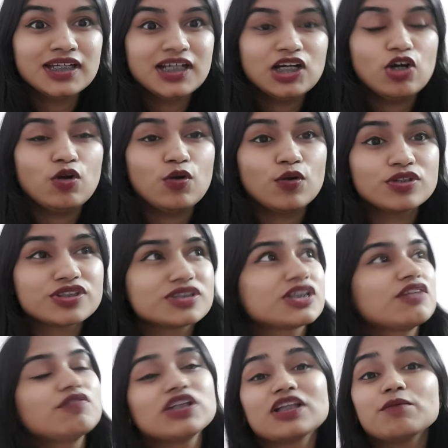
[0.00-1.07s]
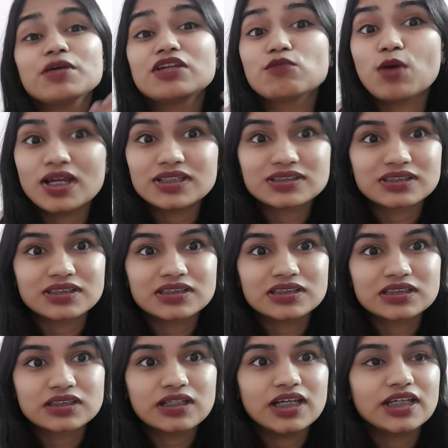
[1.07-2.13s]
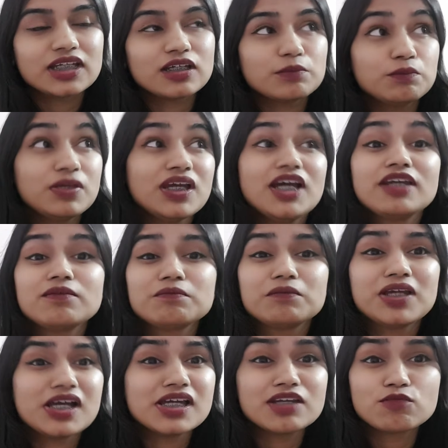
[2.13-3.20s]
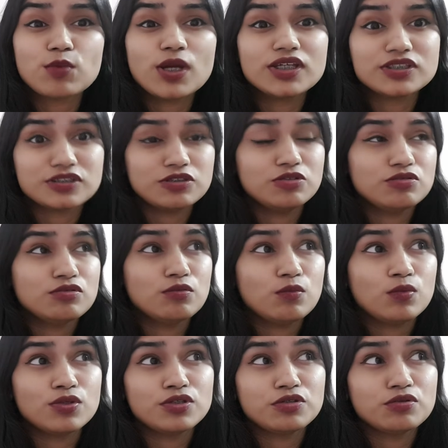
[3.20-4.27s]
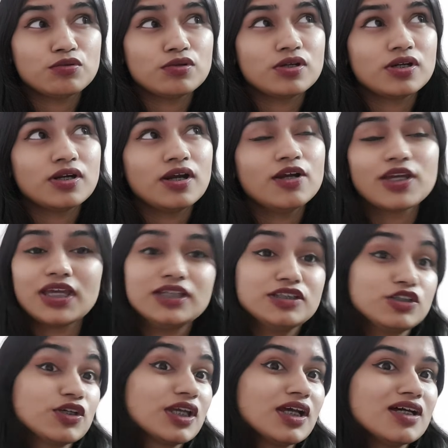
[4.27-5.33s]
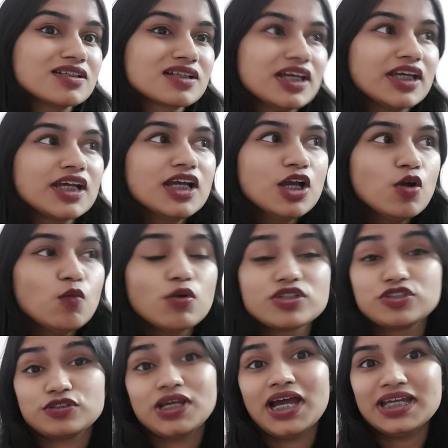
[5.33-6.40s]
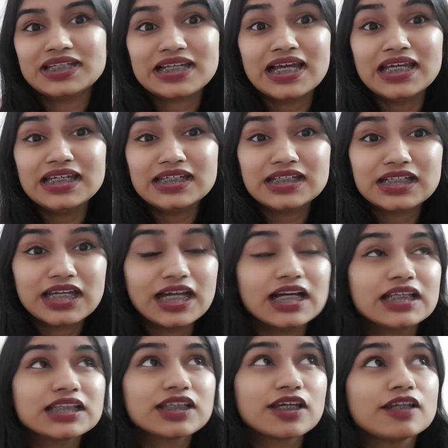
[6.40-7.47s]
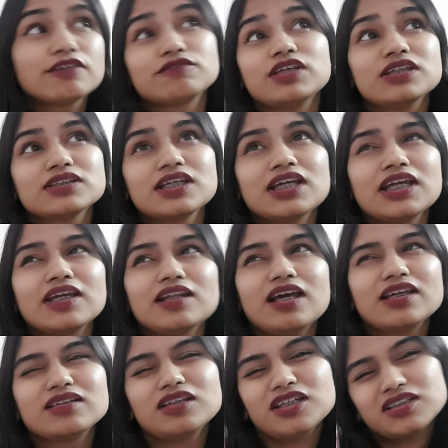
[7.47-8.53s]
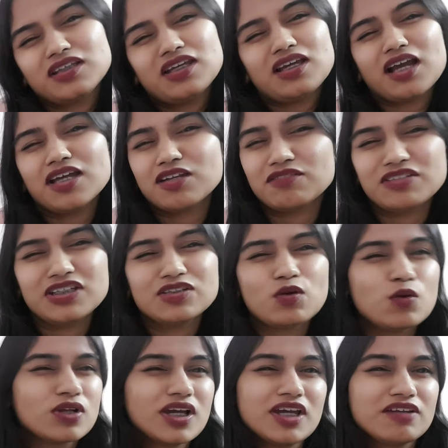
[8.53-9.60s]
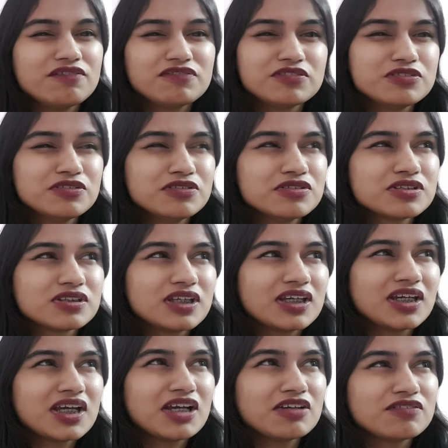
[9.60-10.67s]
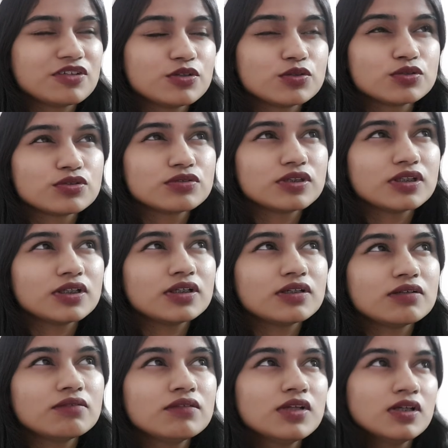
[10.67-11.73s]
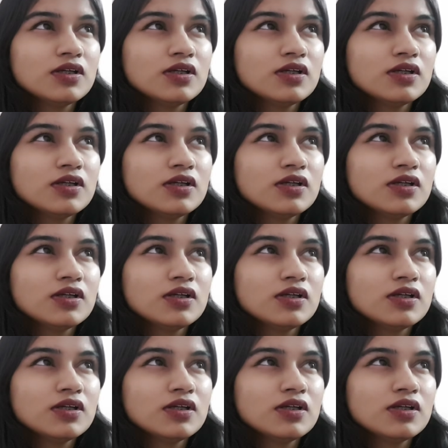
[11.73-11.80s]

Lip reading: Or just giving them advices like, may I advise you on your, okay, you can ask like, what's your diet like? And then if they say like they kind of eat all kind of foods, they kind of go to the